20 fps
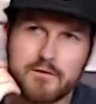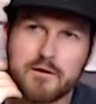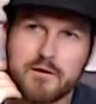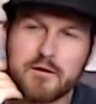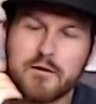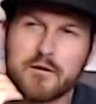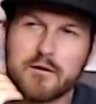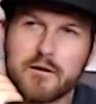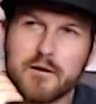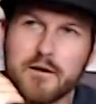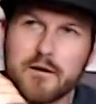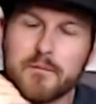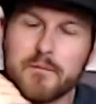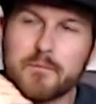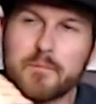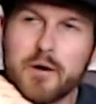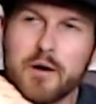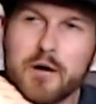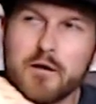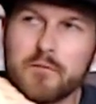or
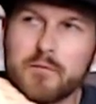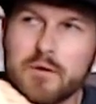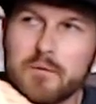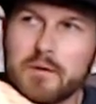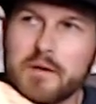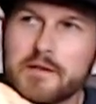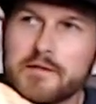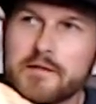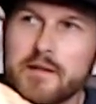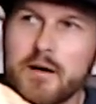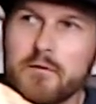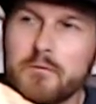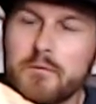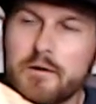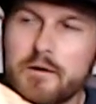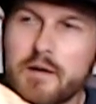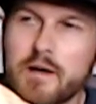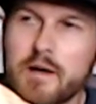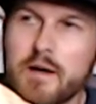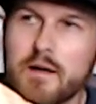Parliament because that one
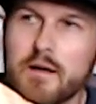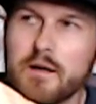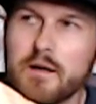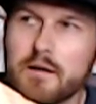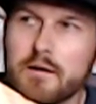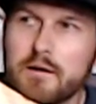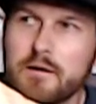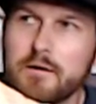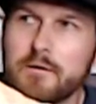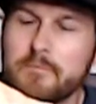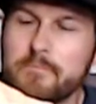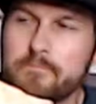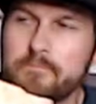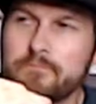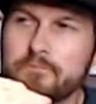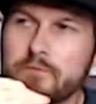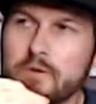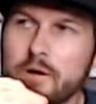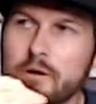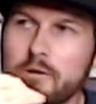had
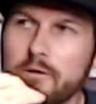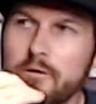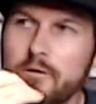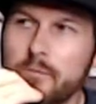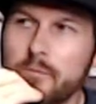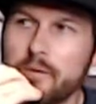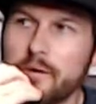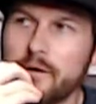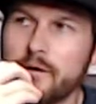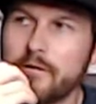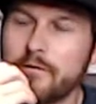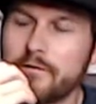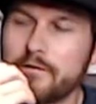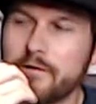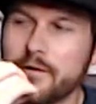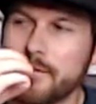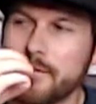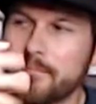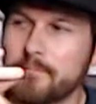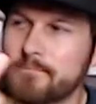a little bit of
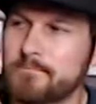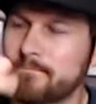PX